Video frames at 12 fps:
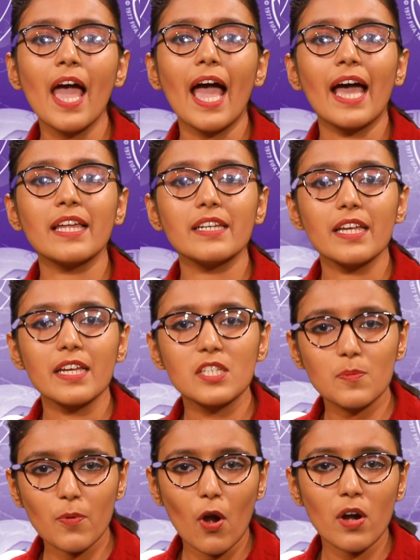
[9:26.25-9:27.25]
and its
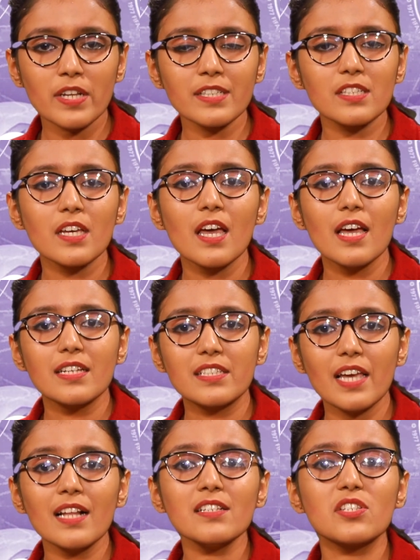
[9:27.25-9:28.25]
product,
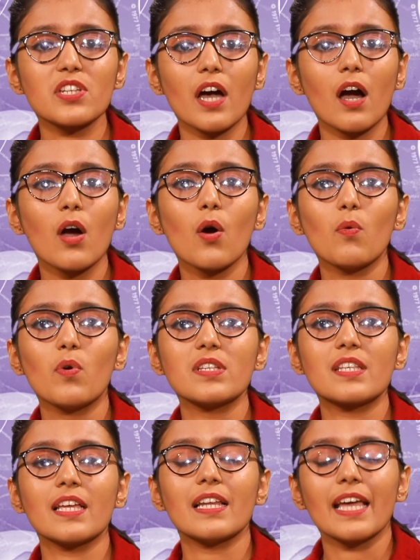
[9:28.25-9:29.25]
Telstar, was
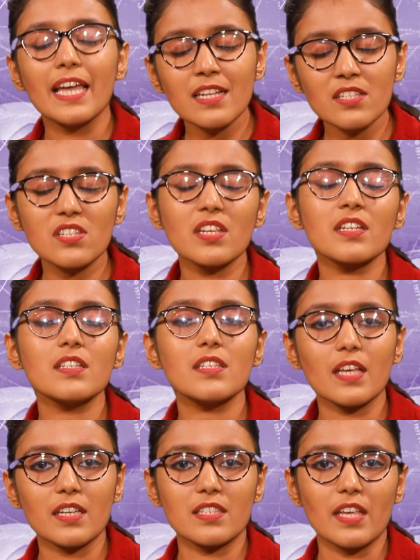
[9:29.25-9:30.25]
an instant
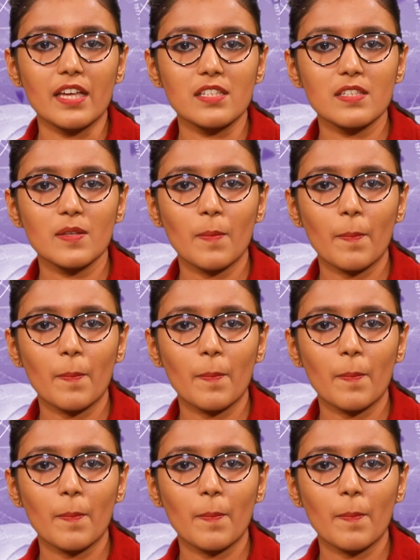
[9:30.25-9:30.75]
success.